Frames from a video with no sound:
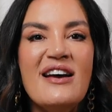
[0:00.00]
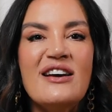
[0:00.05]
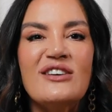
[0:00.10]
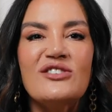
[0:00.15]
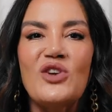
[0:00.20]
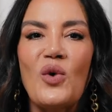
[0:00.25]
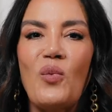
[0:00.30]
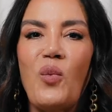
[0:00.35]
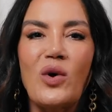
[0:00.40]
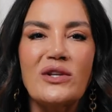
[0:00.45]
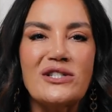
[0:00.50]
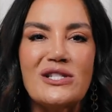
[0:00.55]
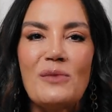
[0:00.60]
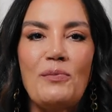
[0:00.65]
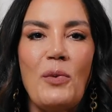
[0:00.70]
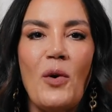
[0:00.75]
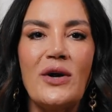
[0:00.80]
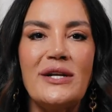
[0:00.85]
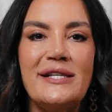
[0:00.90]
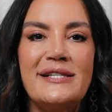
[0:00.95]
So what's the
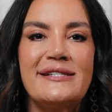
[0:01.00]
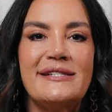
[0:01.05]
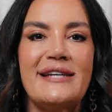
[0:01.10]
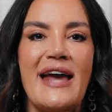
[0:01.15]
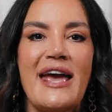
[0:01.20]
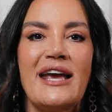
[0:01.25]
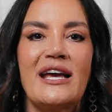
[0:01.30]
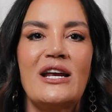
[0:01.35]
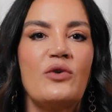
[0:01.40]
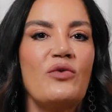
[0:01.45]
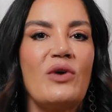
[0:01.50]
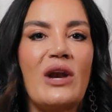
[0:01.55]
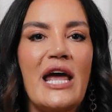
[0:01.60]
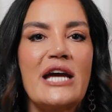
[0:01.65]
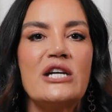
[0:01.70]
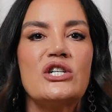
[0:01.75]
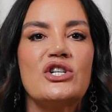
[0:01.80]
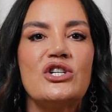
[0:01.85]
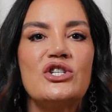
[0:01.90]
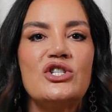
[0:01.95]
point in staying in a
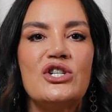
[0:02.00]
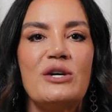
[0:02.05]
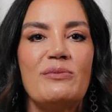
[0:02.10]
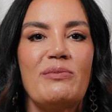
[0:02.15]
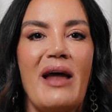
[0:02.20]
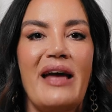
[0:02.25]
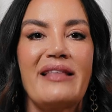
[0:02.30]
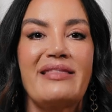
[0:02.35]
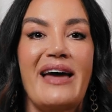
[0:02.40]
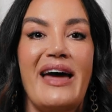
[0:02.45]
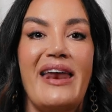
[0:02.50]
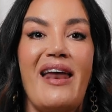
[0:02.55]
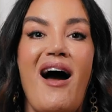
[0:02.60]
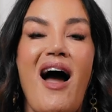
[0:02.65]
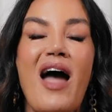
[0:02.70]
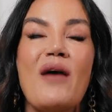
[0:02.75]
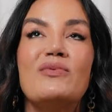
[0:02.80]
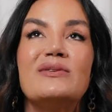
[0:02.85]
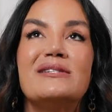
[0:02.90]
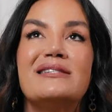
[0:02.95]
relationship like that?
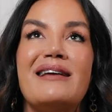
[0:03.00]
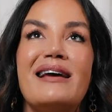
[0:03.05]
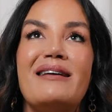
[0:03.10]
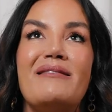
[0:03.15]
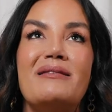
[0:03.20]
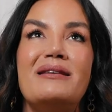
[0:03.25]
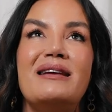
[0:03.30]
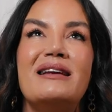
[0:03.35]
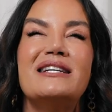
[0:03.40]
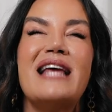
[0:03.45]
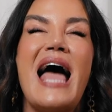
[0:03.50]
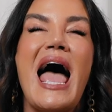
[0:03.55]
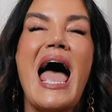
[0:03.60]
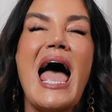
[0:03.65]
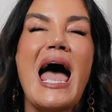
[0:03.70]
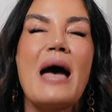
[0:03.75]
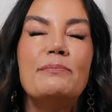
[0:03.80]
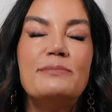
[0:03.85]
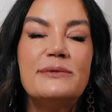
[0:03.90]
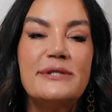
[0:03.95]
I was
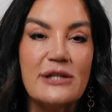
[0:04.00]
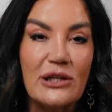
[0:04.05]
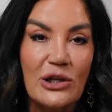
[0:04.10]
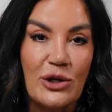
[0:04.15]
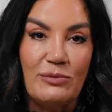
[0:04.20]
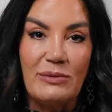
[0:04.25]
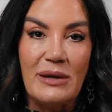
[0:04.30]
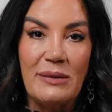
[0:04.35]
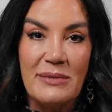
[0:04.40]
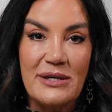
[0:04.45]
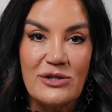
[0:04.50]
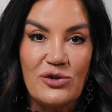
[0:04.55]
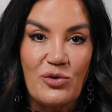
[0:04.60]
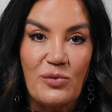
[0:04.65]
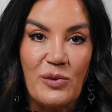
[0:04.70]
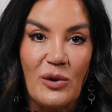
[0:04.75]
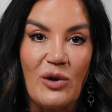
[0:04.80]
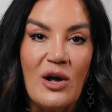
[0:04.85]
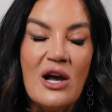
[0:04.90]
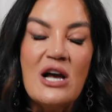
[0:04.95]
absolutely
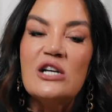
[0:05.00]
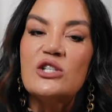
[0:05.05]
miserable.